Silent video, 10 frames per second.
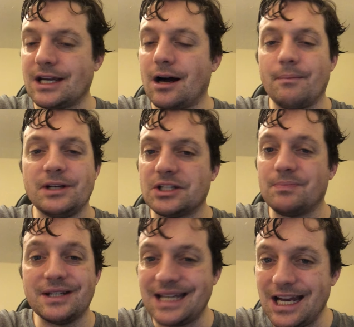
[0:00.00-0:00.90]
It can't be just
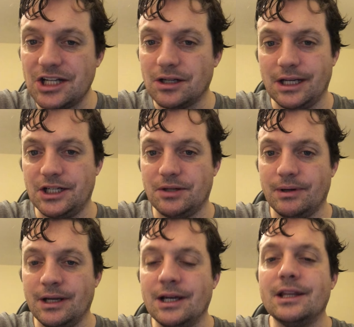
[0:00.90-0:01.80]
potential
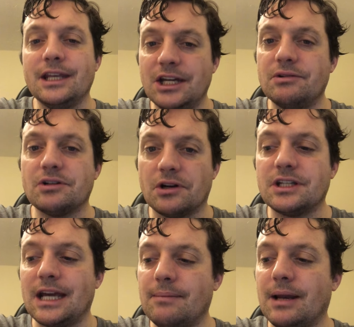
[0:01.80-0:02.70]
injury. The injury's got to
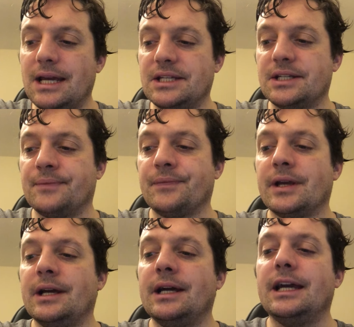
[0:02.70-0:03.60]
take place.
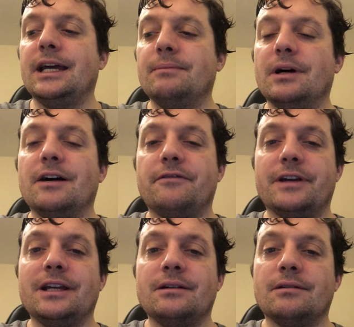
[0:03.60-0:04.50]
In
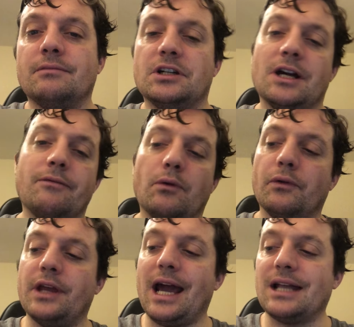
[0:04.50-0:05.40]
Murphy, which
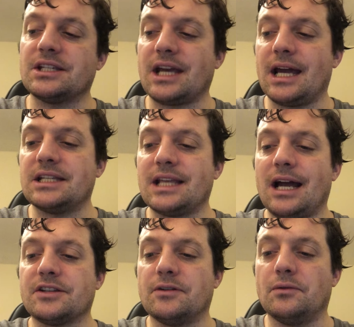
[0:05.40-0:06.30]
overruled the Anne's case, the
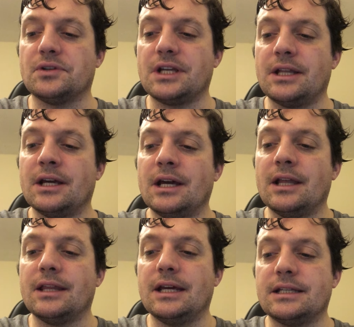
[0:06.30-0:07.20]
House of Lords said
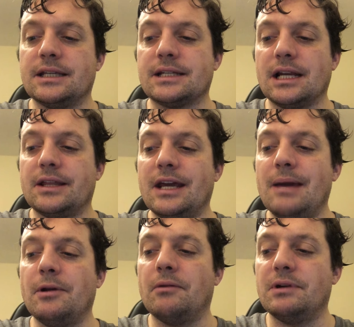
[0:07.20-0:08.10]
it's clear that
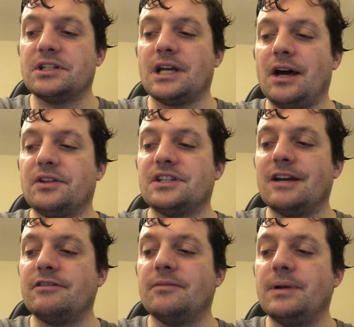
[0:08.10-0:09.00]
imminent risk to health and
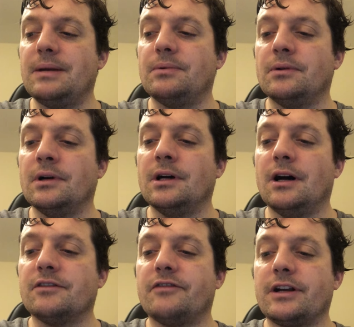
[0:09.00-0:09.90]
safety of people
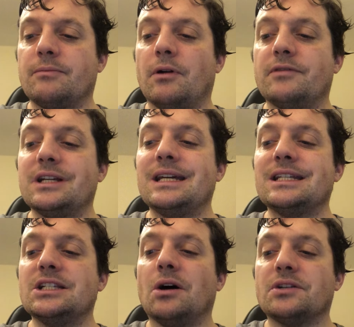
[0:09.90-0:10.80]
of defective property
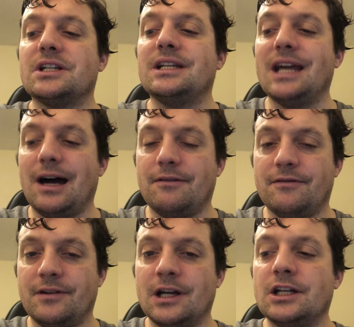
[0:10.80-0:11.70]
is not
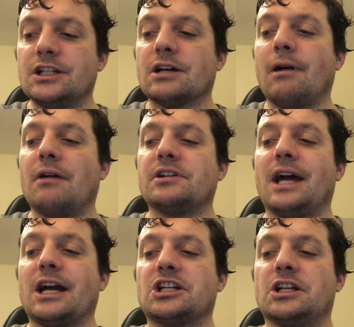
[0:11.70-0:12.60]
enough to ground an
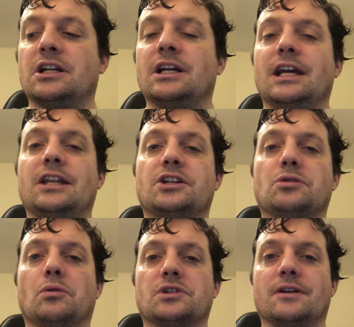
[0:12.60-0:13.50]
action in the
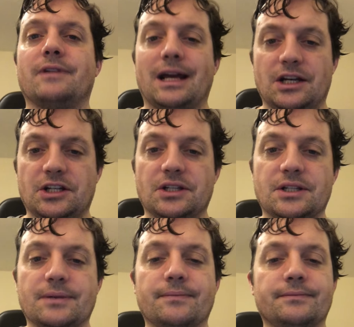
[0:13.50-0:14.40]
tort of
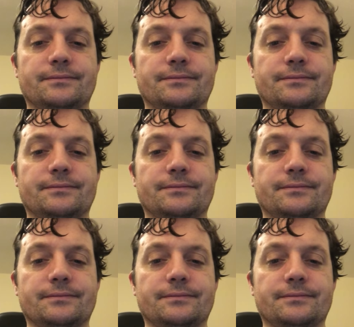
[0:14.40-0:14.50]
negligence.